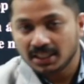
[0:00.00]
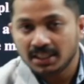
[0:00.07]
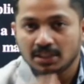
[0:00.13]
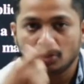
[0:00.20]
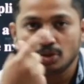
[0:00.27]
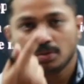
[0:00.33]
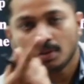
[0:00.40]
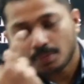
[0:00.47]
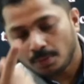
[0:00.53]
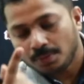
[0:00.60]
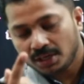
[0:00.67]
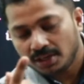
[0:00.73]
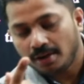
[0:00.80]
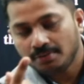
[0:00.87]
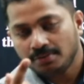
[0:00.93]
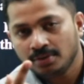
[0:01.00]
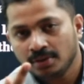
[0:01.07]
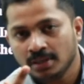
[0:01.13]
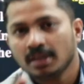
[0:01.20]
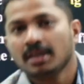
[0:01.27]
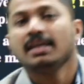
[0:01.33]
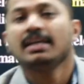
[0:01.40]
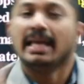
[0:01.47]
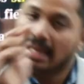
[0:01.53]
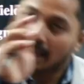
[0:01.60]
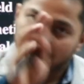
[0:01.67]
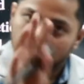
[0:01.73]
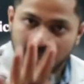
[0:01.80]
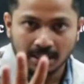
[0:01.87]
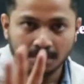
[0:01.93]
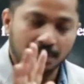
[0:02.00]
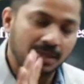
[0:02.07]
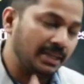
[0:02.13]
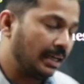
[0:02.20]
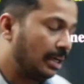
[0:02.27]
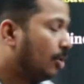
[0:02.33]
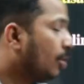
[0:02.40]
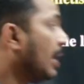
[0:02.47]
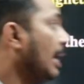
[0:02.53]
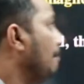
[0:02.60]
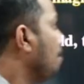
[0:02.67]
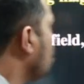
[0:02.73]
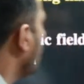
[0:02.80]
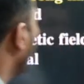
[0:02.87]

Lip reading: it, it will be the property of diamagnetic material. Okay,